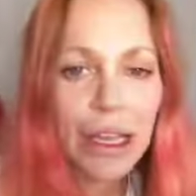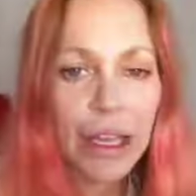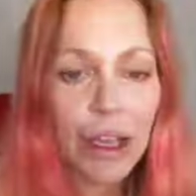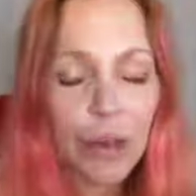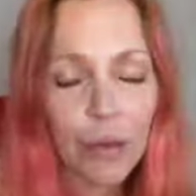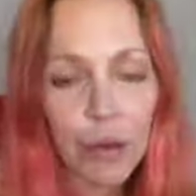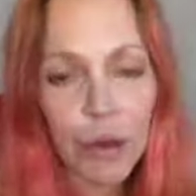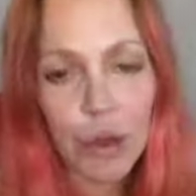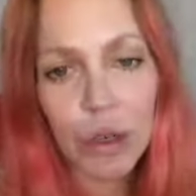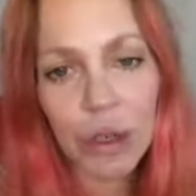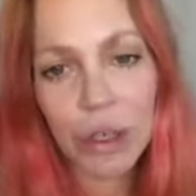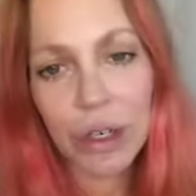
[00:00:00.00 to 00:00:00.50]
If
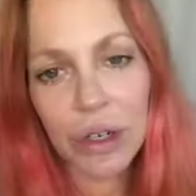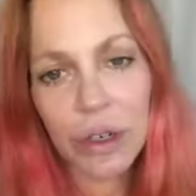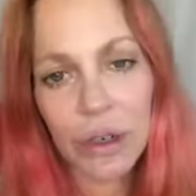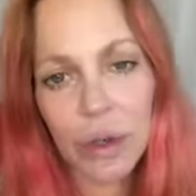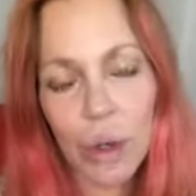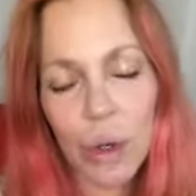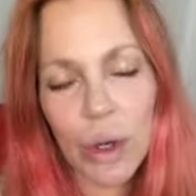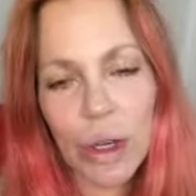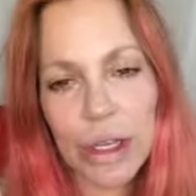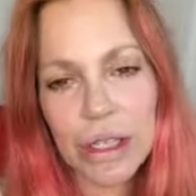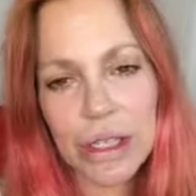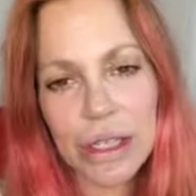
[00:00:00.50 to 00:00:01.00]
you hear
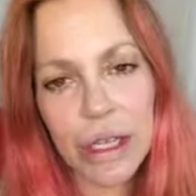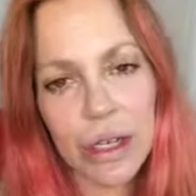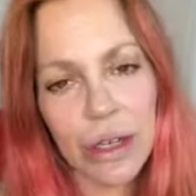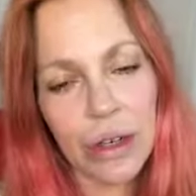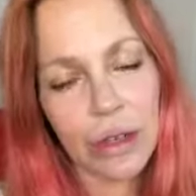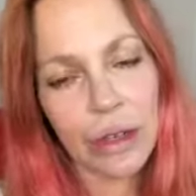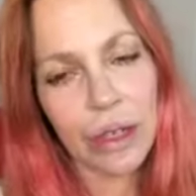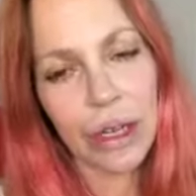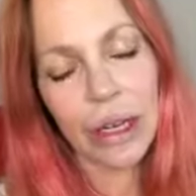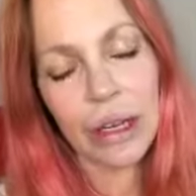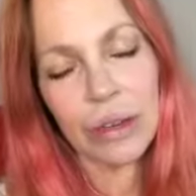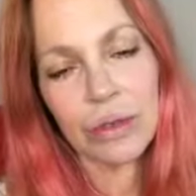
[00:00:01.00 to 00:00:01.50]
noise, I
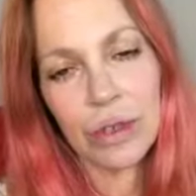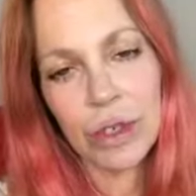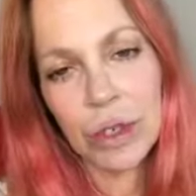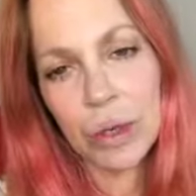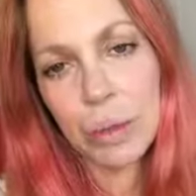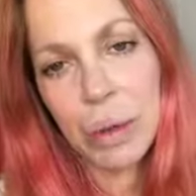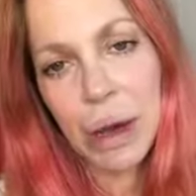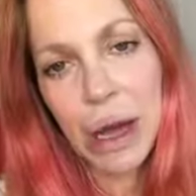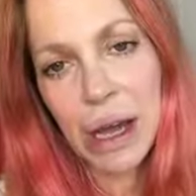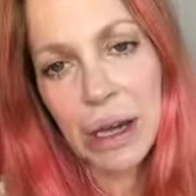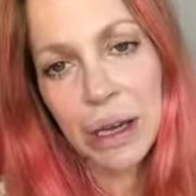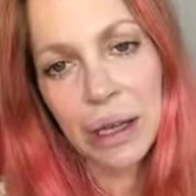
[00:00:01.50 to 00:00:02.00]
don't have
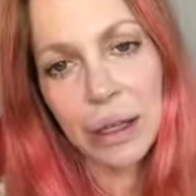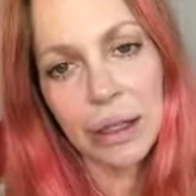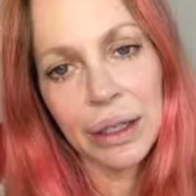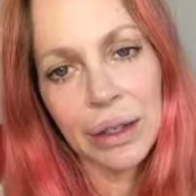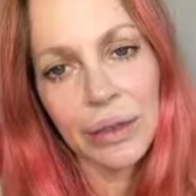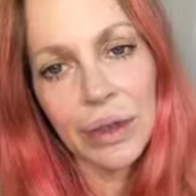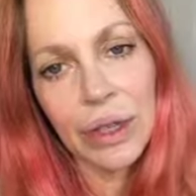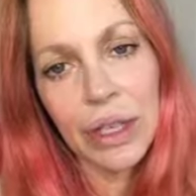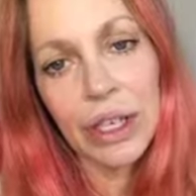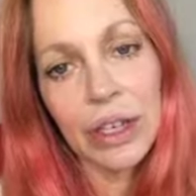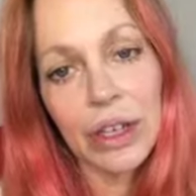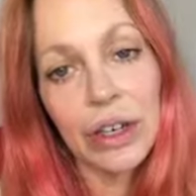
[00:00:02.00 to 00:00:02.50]
Chewbacca
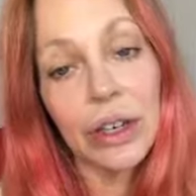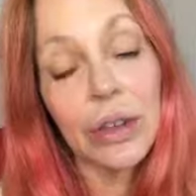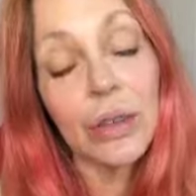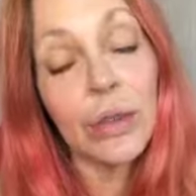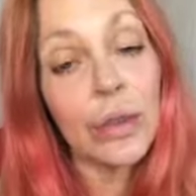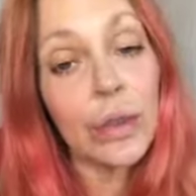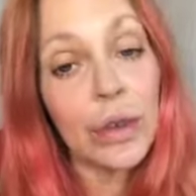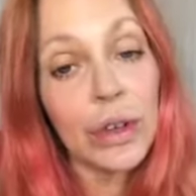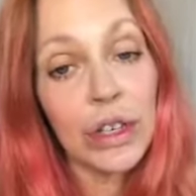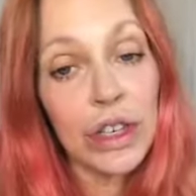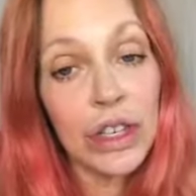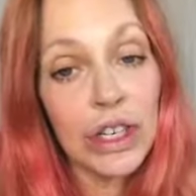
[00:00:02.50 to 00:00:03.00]
living here,
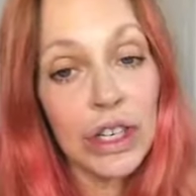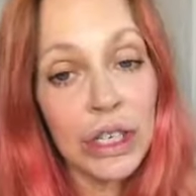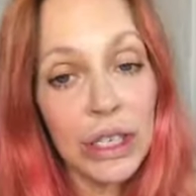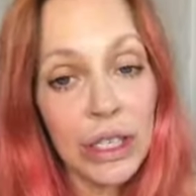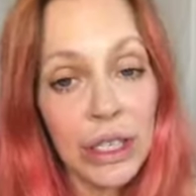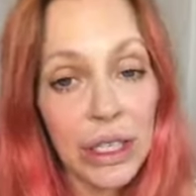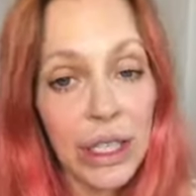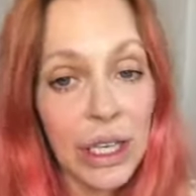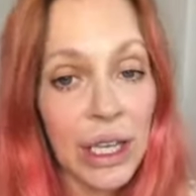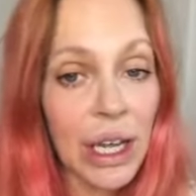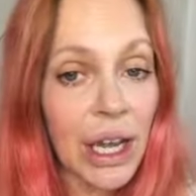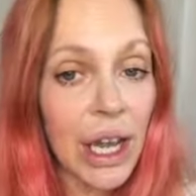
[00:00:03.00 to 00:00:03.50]

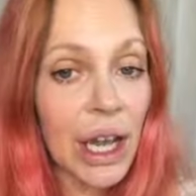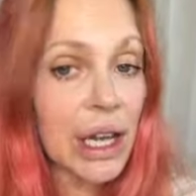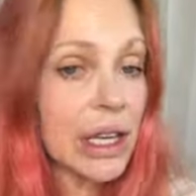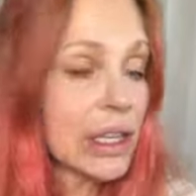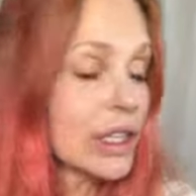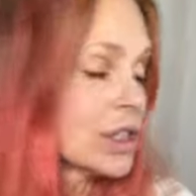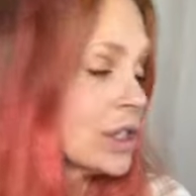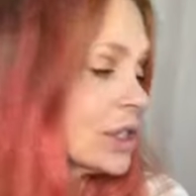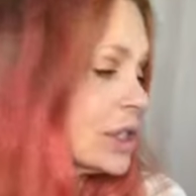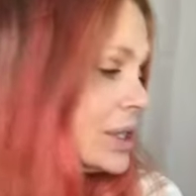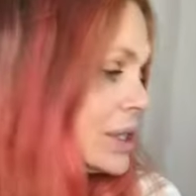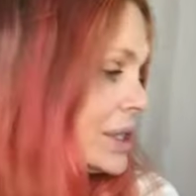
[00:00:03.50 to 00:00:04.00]
unfortunately. I
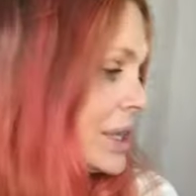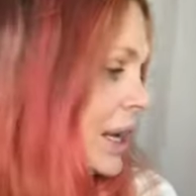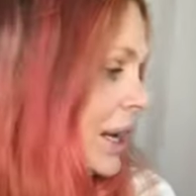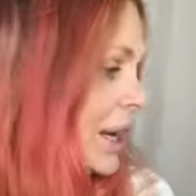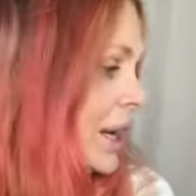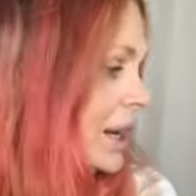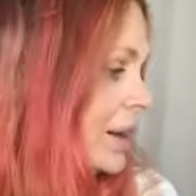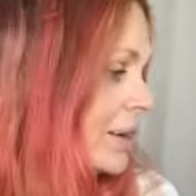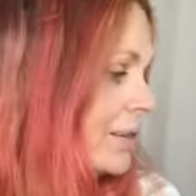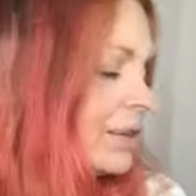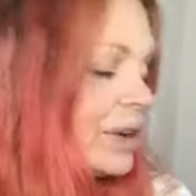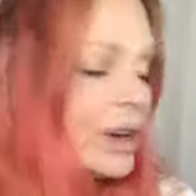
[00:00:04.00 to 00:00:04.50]
just
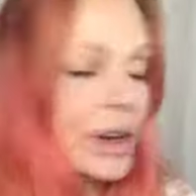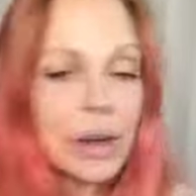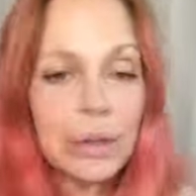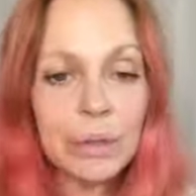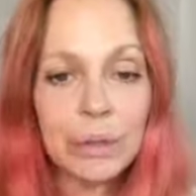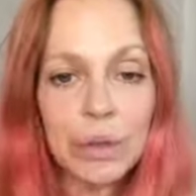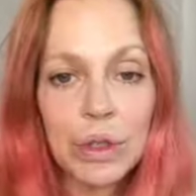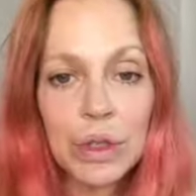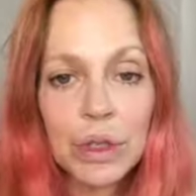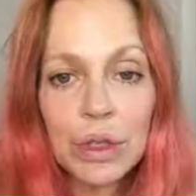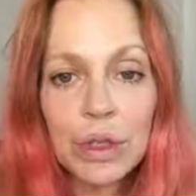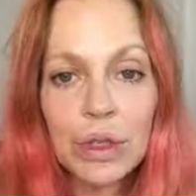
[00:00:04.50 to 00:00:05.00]
have
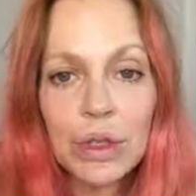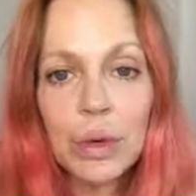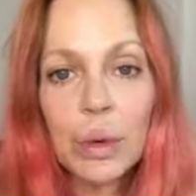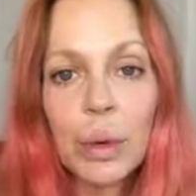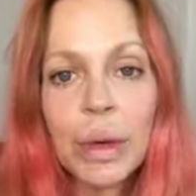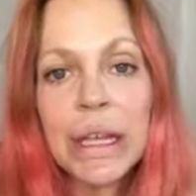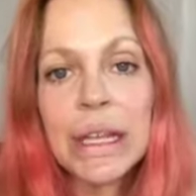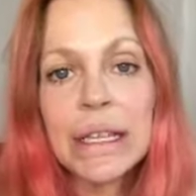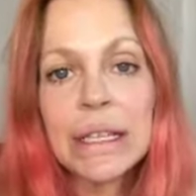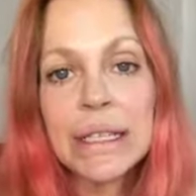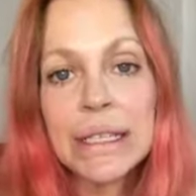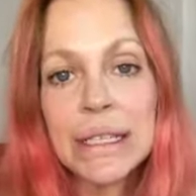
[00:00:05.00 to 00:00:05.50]
um,
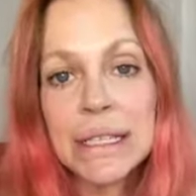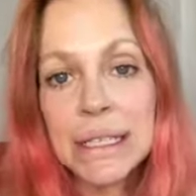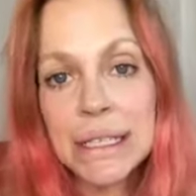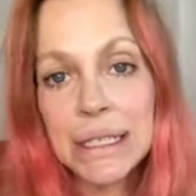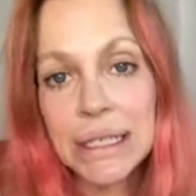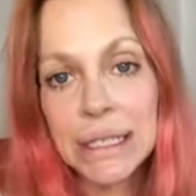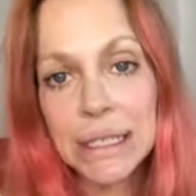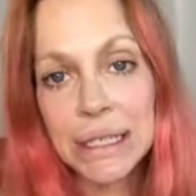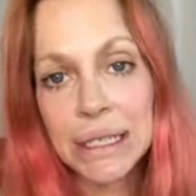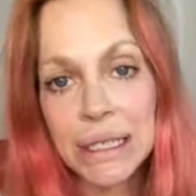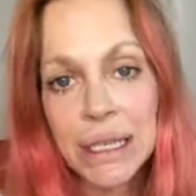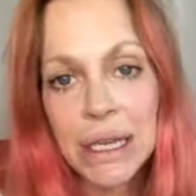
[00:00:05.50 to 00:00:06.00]
twins.